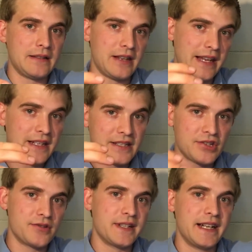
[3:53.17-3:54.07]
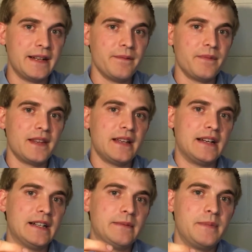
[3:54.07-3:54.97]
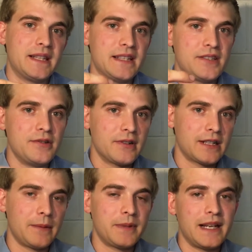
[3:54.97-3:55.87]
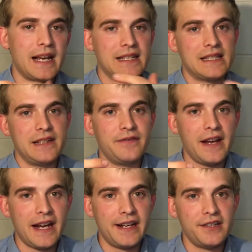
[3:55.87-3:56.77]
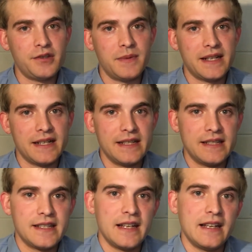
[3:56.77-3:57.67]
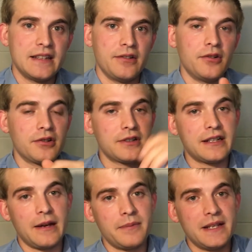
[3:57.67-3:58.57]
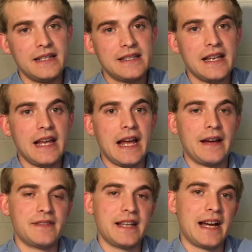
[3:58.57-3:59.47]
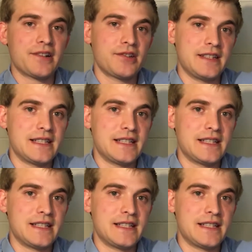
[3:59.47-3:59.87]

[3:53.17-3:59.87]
industry, but this newer company has the advantage because the older companies have to actually